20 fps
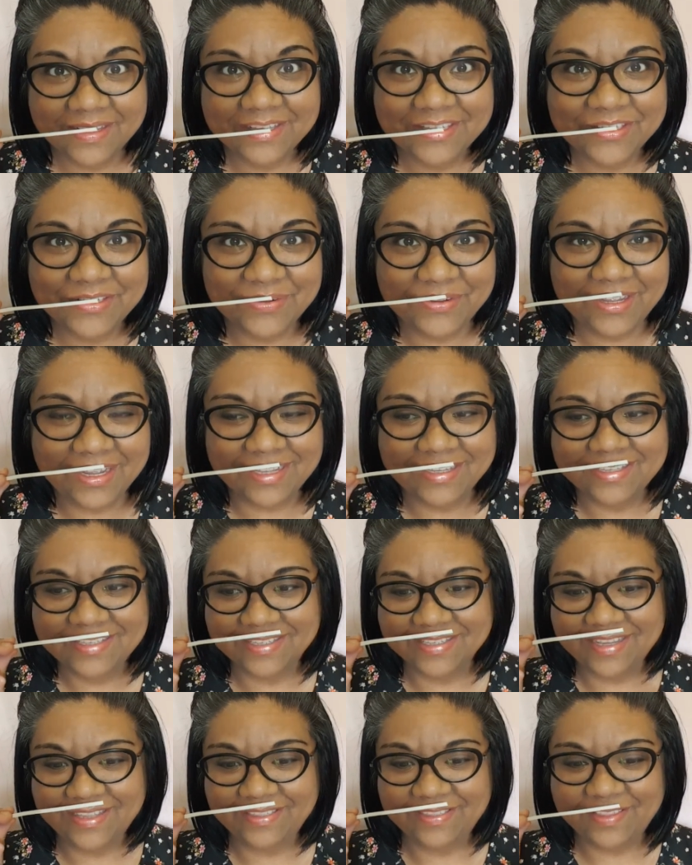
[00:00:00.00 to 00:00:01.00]
So
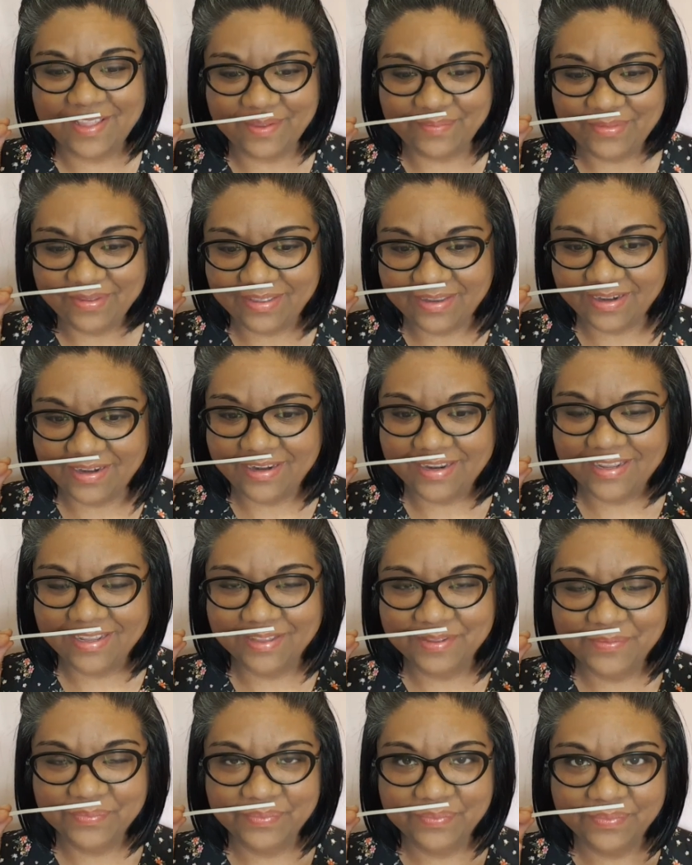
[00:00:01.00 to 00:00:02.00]
yes, lemon
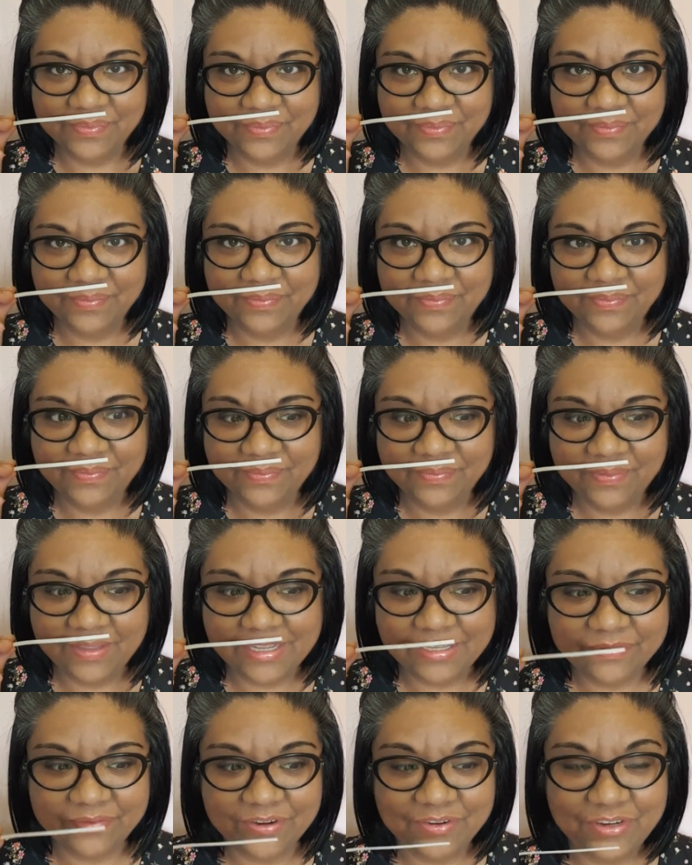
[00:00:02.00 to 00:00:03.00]

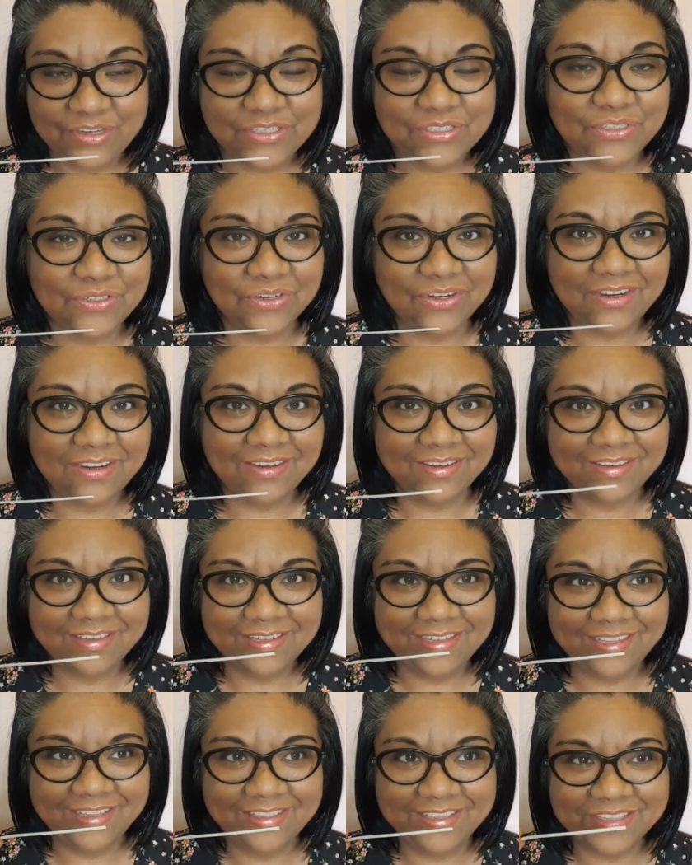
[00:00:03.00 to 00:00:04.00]
is very strong
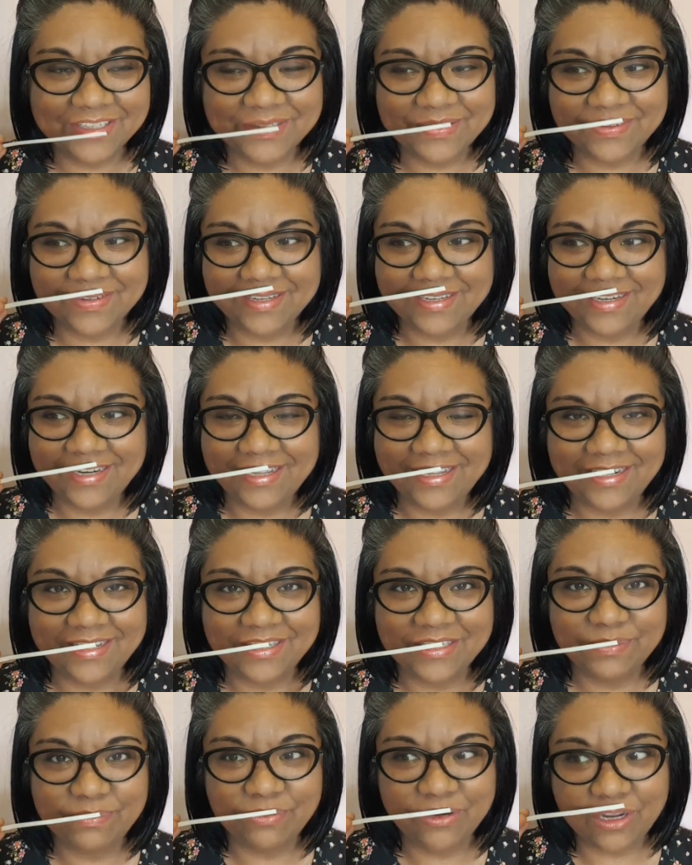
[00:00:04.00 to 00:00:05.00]
in this one. It
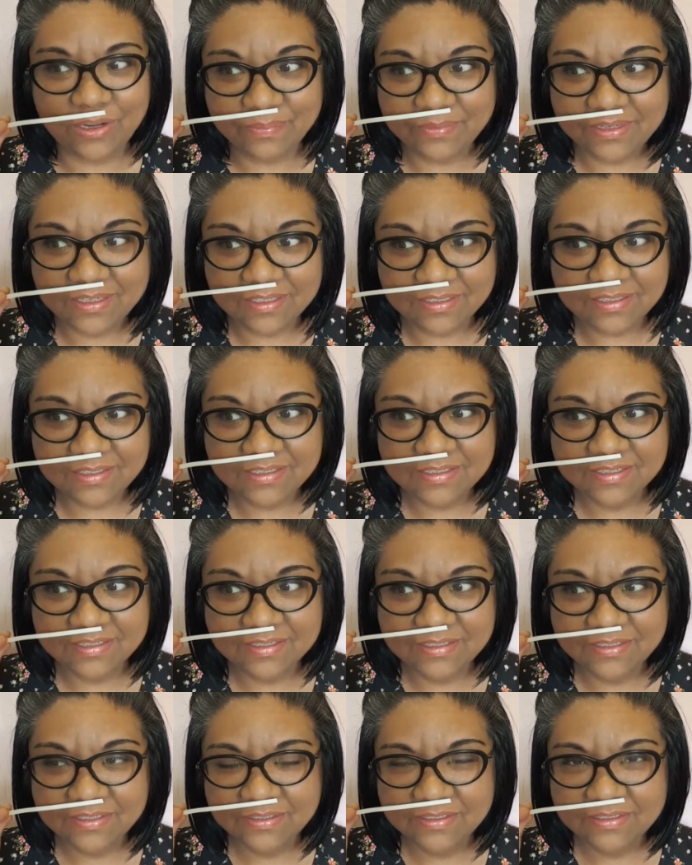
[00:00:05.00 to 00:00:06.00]
is
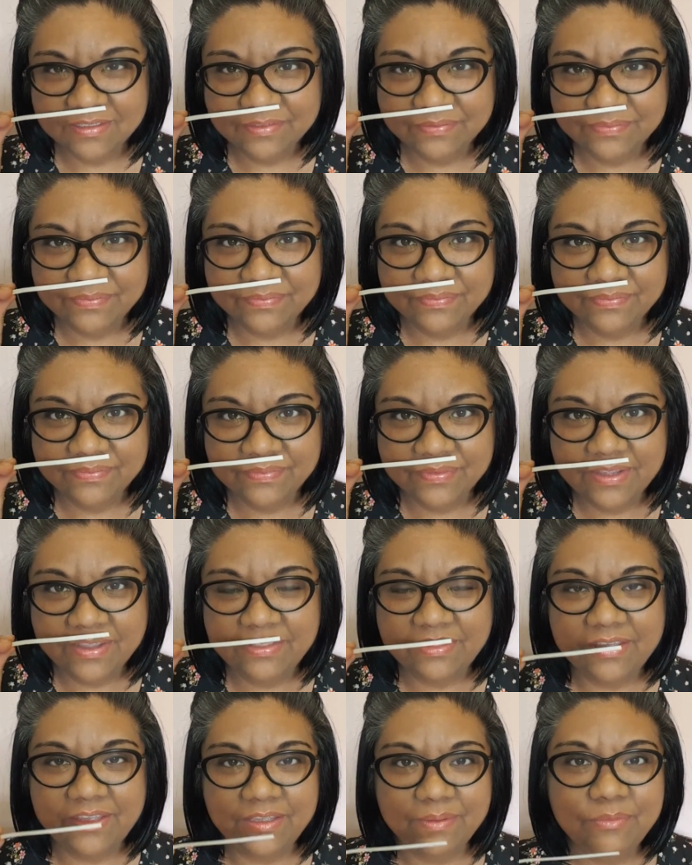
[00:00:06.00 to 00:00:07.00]
prominent.
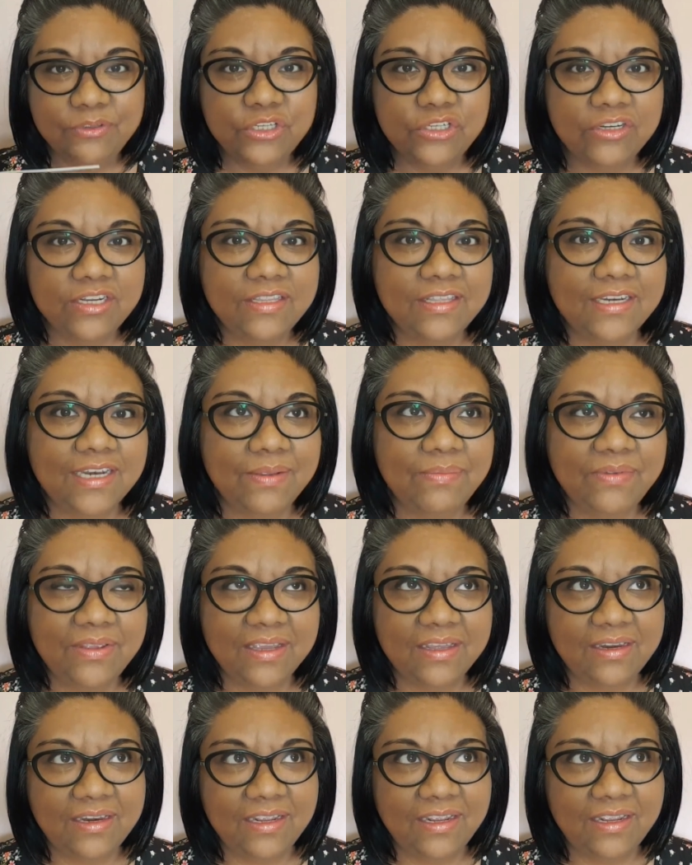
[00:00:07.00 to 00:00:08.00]
The imagery that I'm
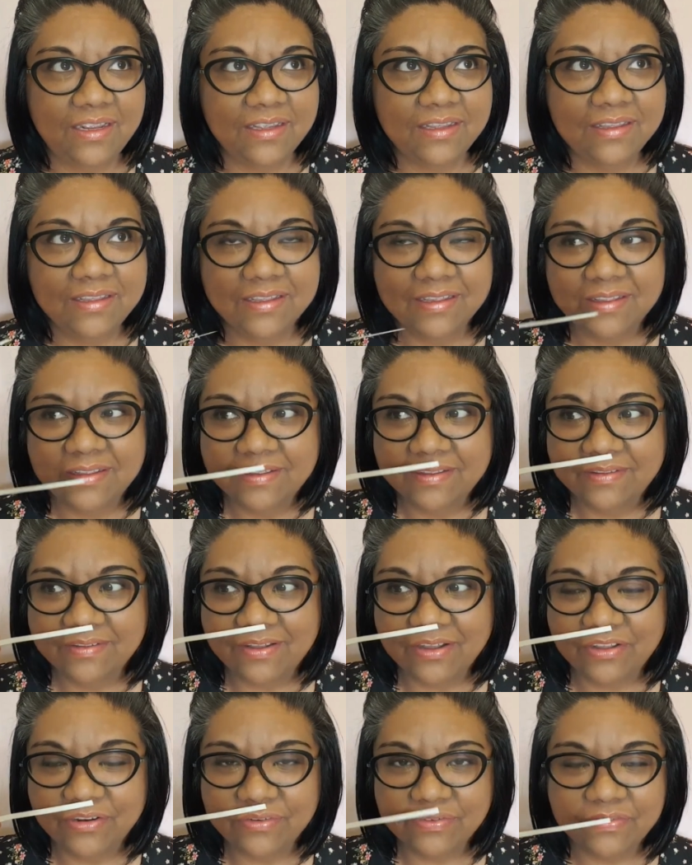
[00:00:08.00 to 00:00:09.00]
getting
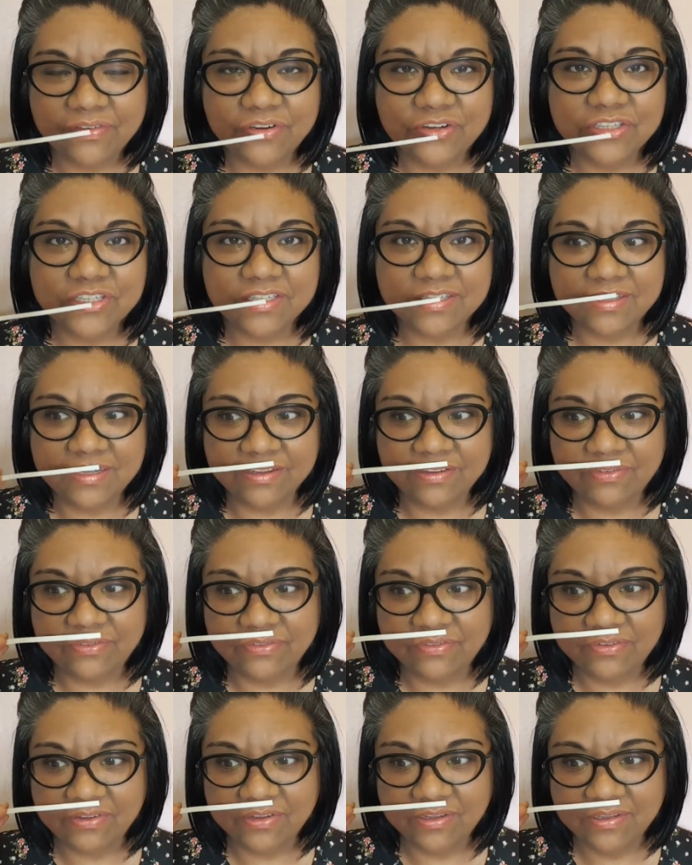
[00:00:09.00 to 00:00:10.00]
on first
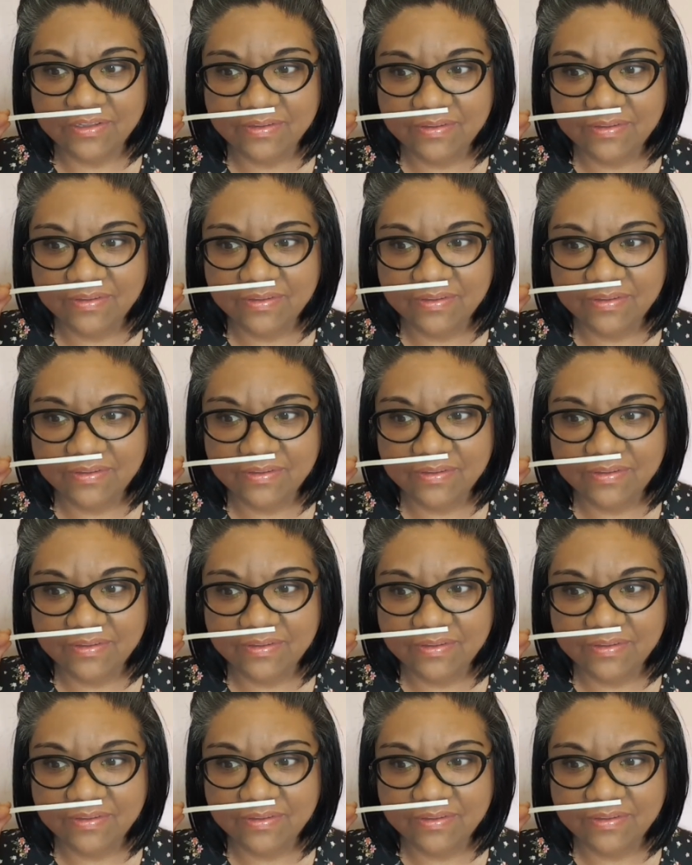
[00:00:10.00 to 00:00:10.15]
sniff